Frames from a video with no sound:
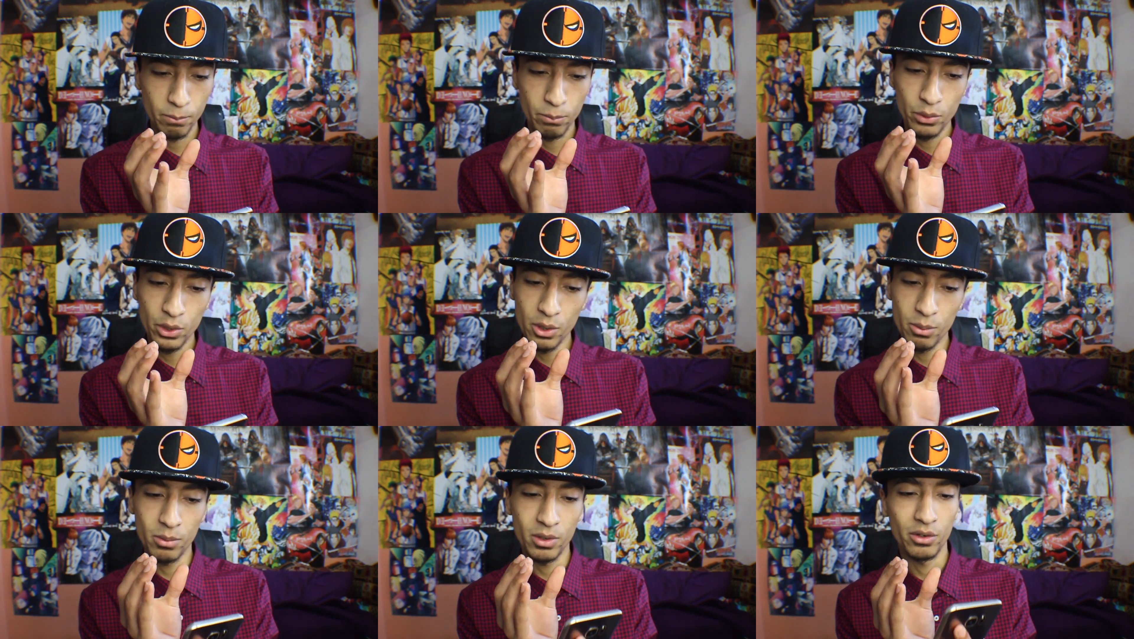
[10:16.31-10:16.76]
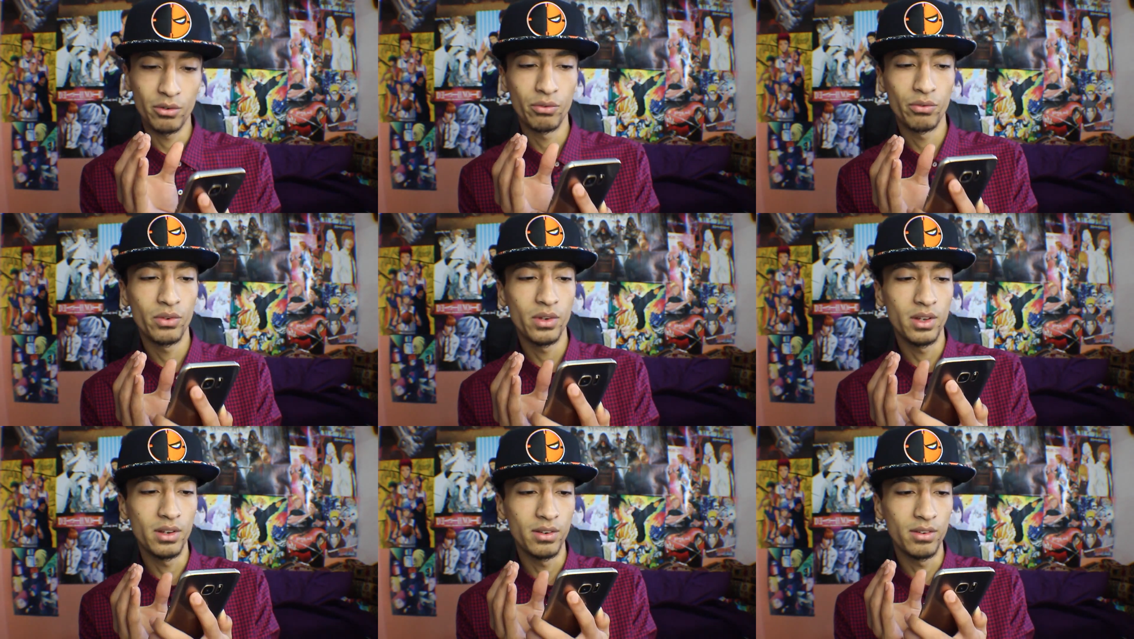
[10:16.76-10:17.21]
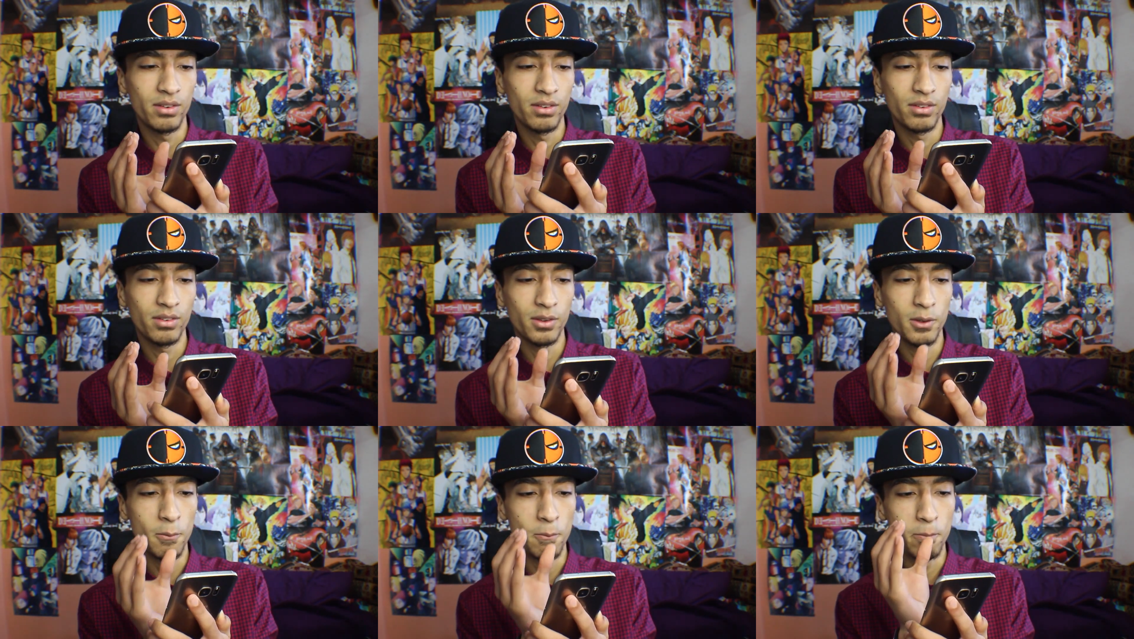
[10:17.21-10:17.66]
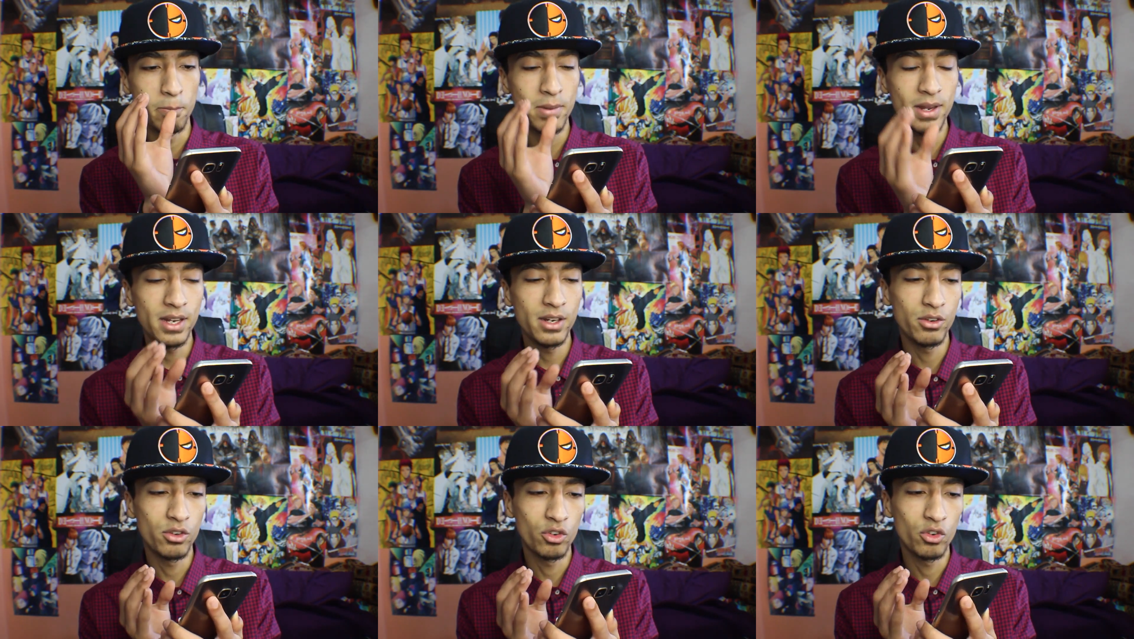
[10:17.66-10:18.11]
pretty much fits the
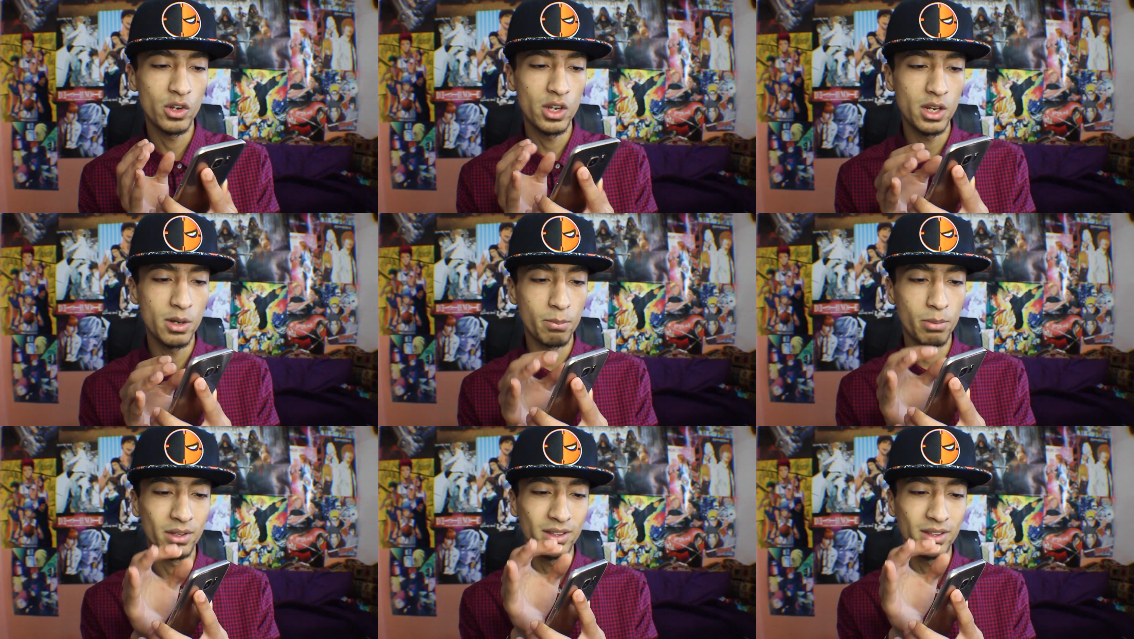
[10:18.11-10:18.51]
main screen,